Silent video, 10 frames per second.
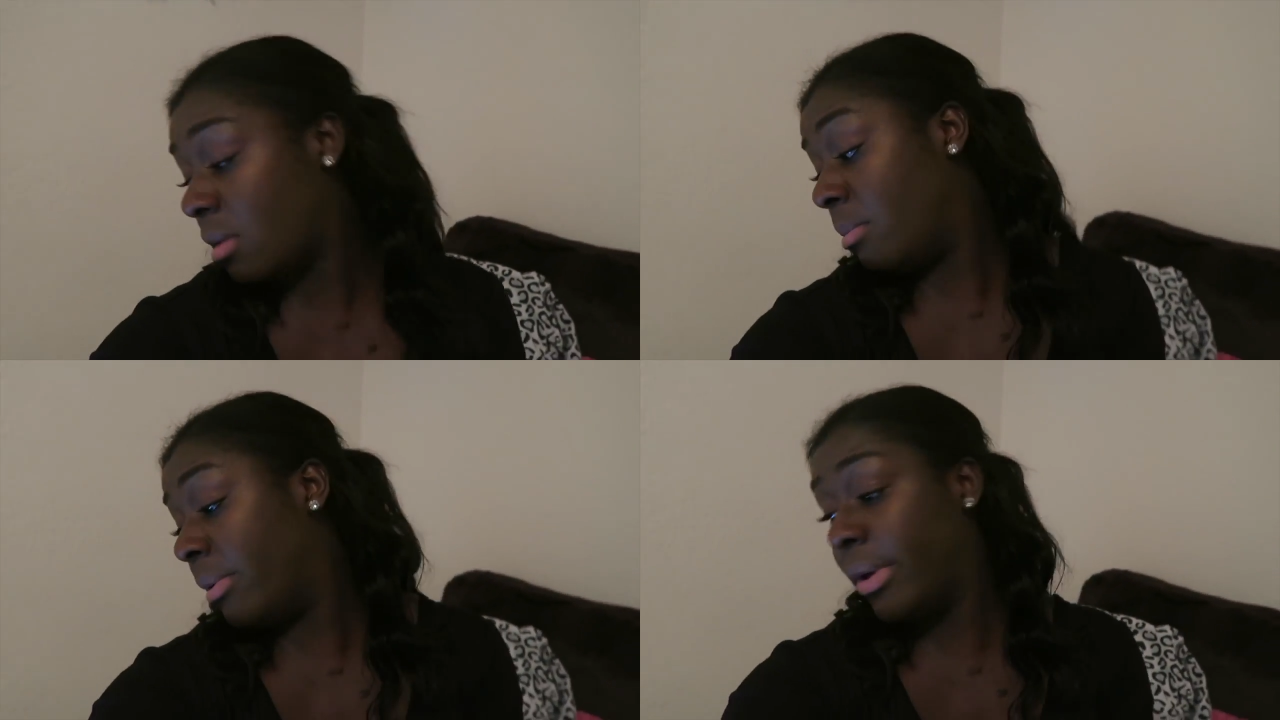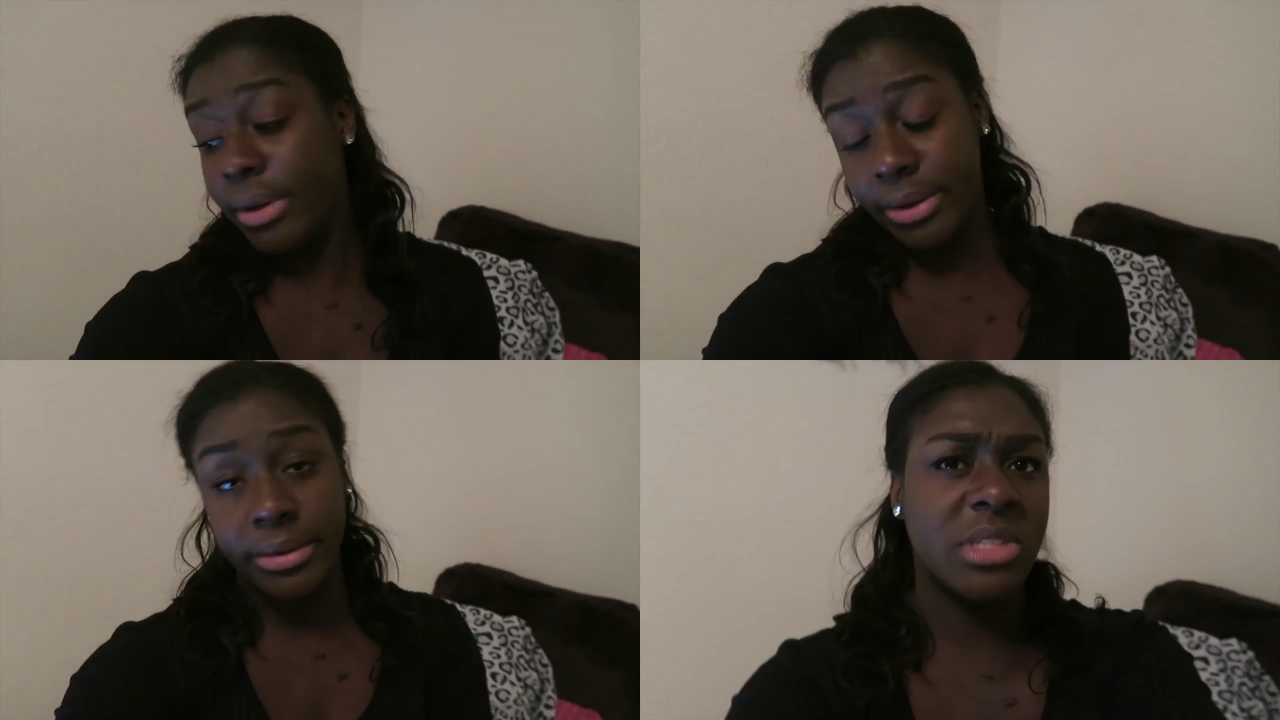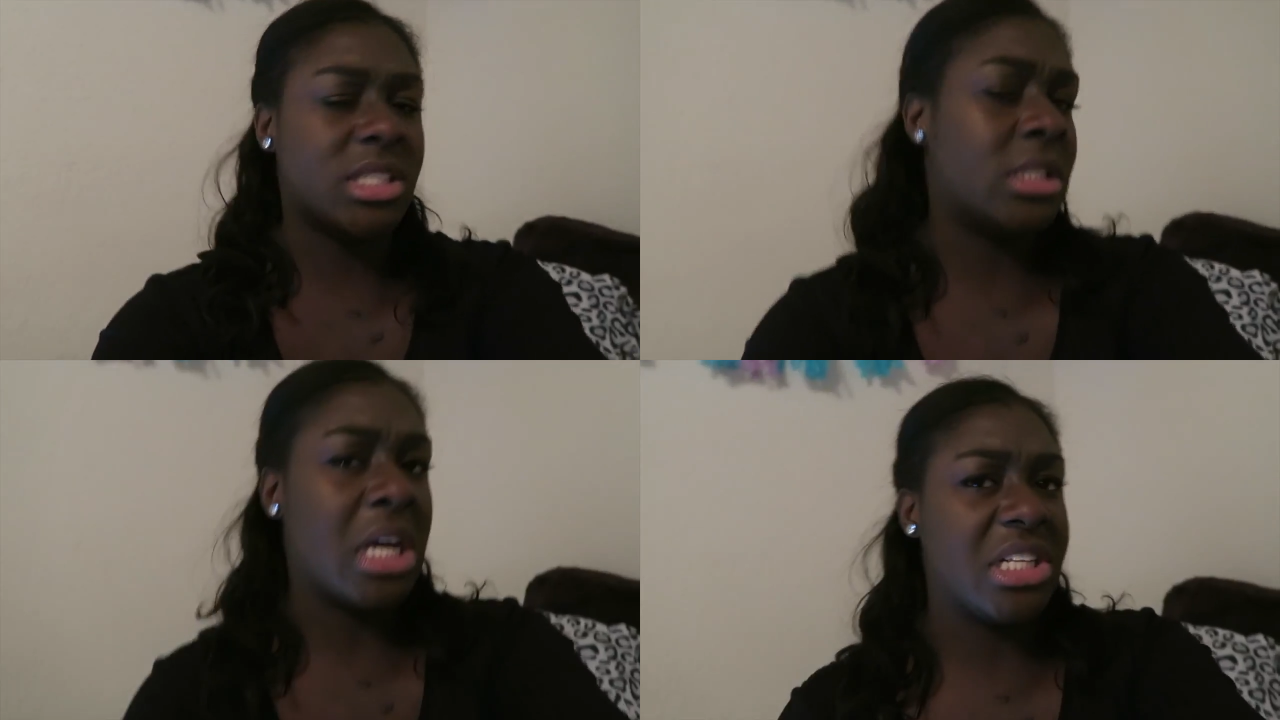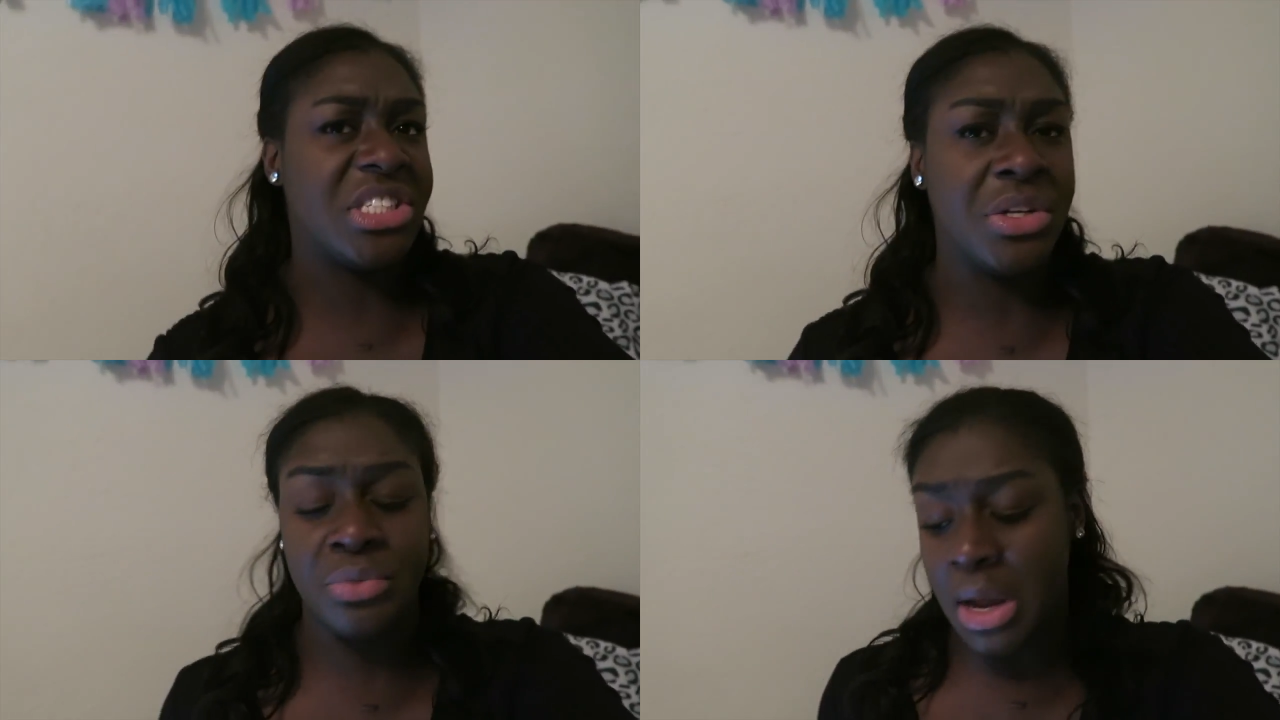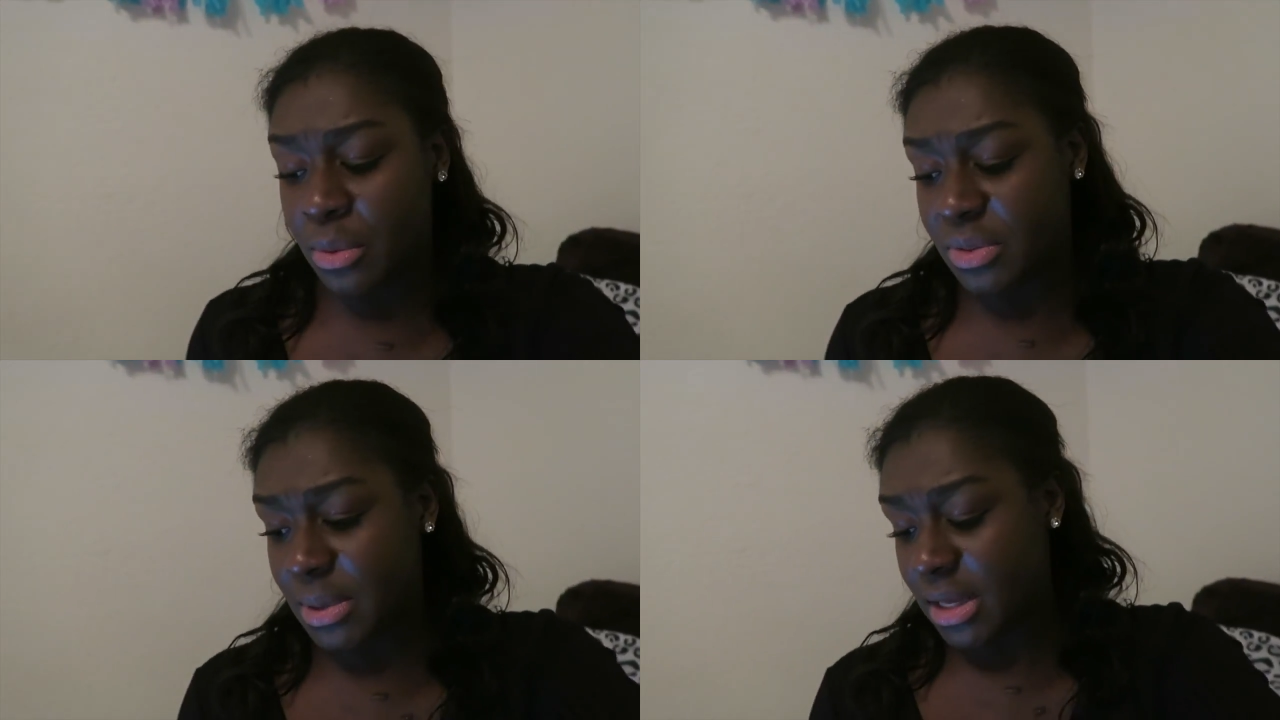but it's not sitting right
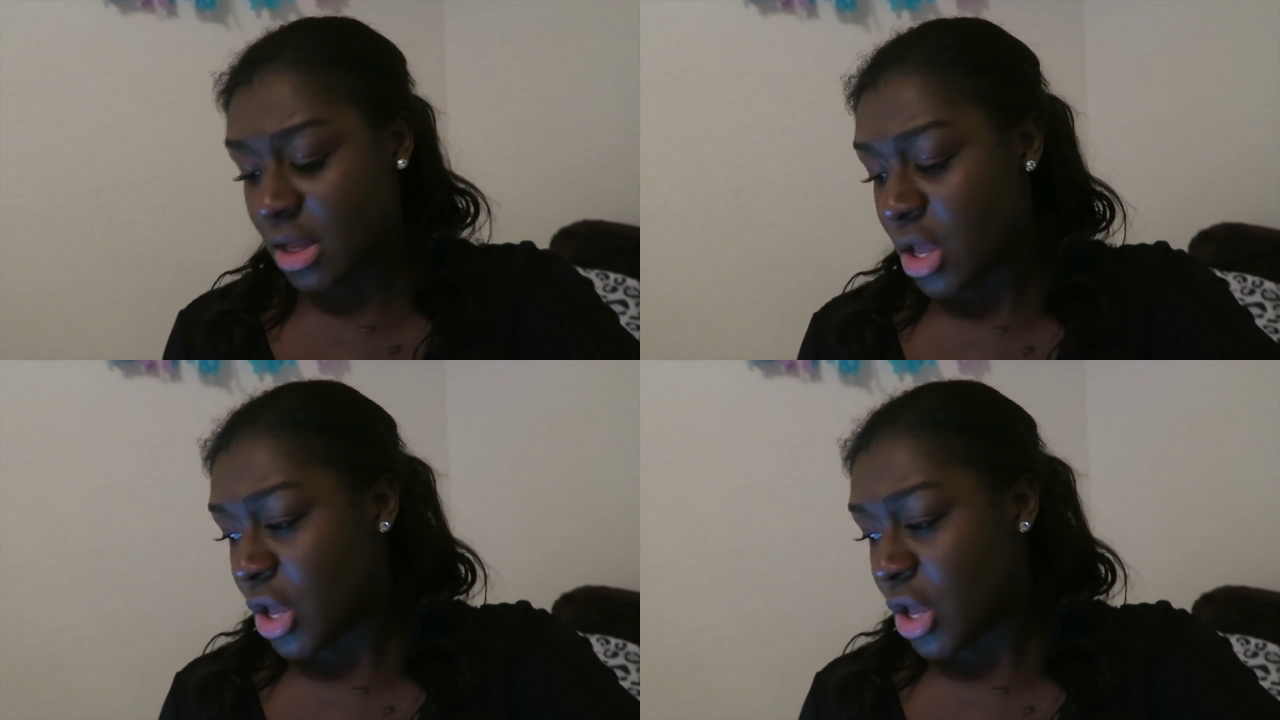with me.